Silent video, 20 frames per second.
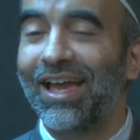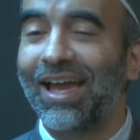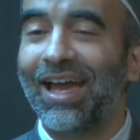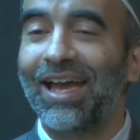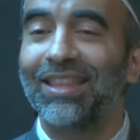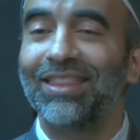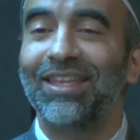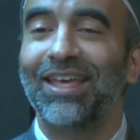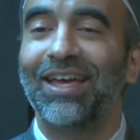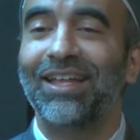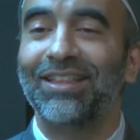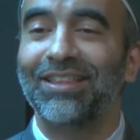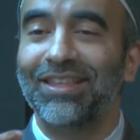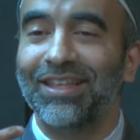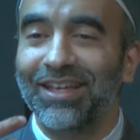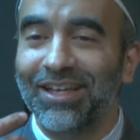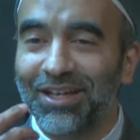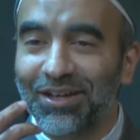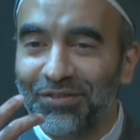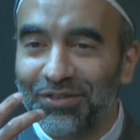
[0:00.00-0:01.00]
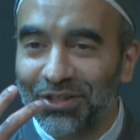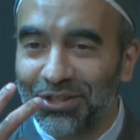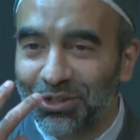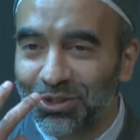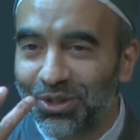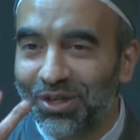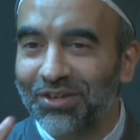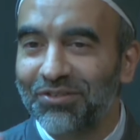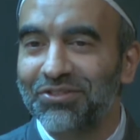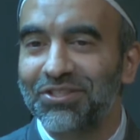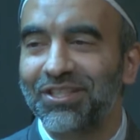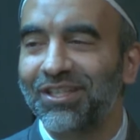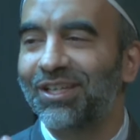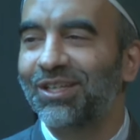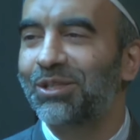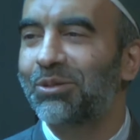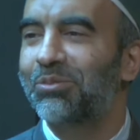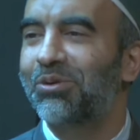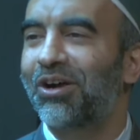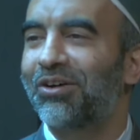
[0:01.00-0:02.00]
And then think of the joy of
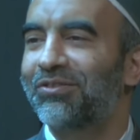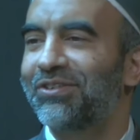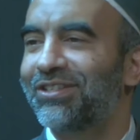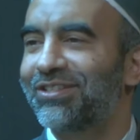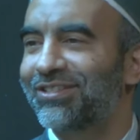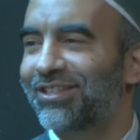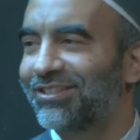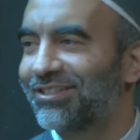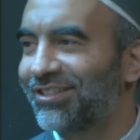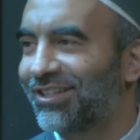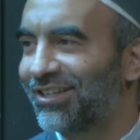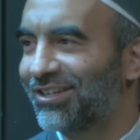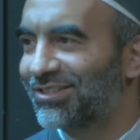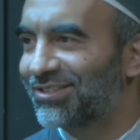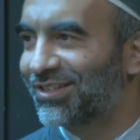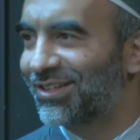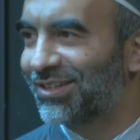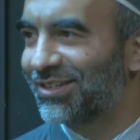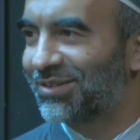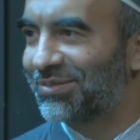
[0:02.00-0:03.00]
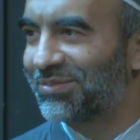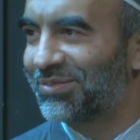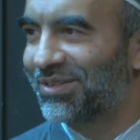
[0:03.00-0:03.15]
seeing the Prophet Wasallam.